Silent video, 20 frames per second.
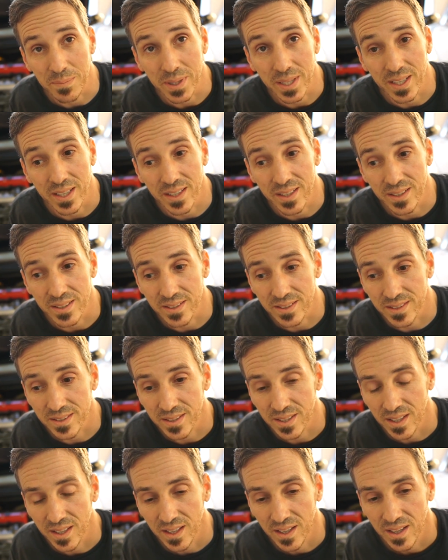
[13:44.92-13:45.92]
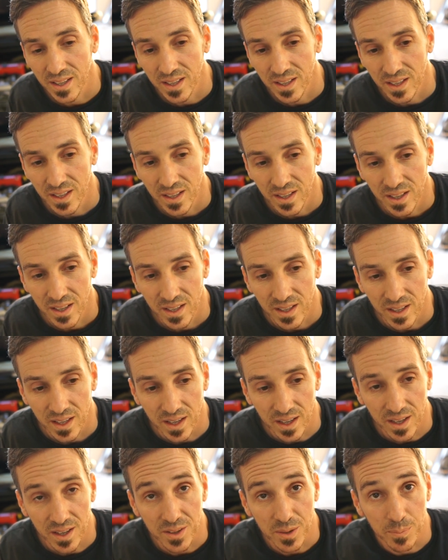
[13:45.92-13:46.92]
because
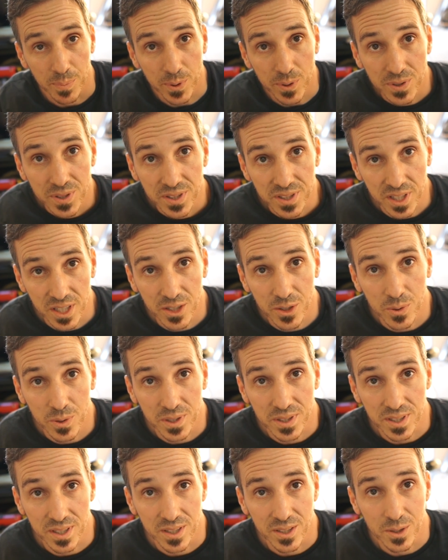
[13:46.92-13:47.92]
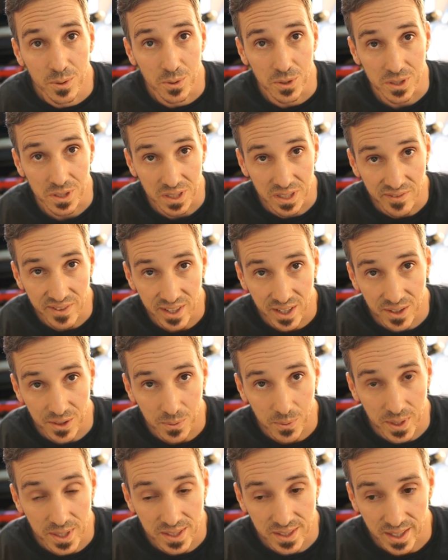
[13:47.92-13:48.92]
the boost is going to do what it's going to do. We're just leaving it on the
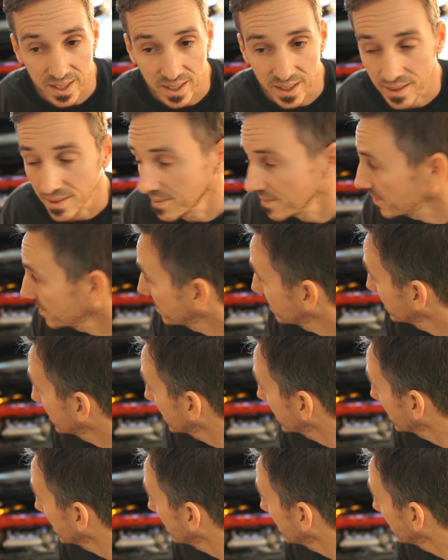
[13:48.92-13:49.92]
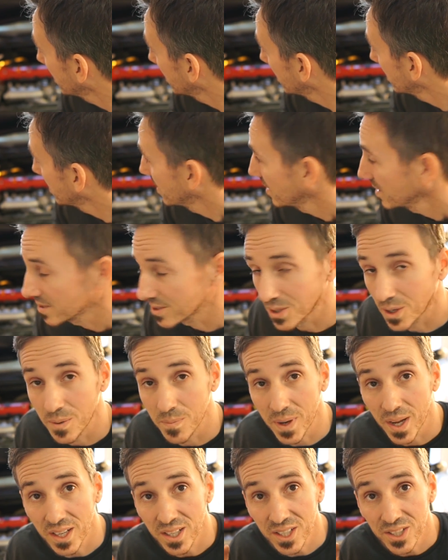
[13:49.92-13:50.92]
wastegate. So I'm
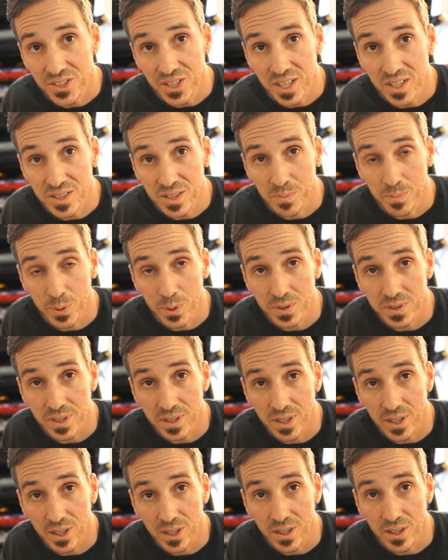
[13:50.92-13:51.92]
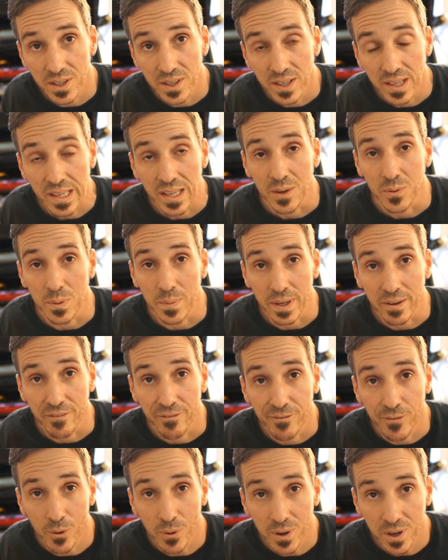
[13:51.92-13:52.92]
not going to change the boost at all. We made
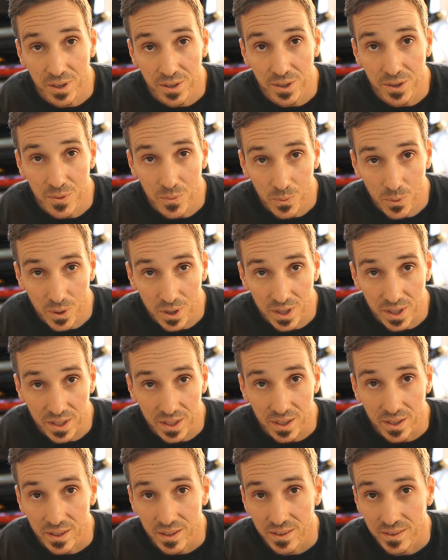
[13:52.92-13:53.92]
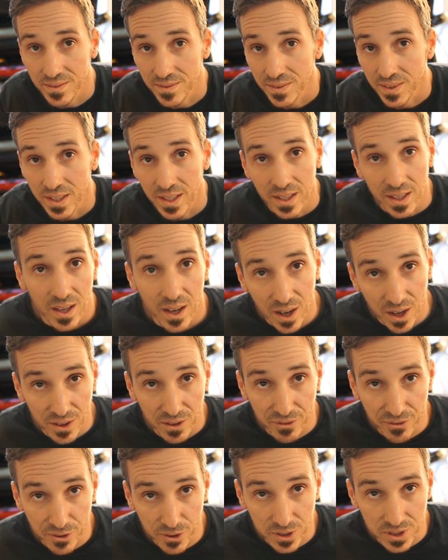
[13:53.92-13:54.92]
401 on the
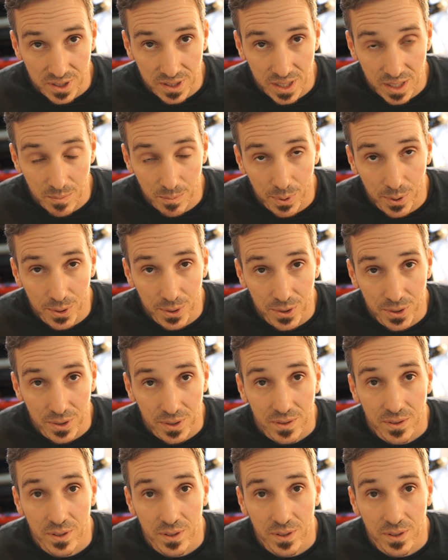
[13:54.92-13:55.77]
first clean pull.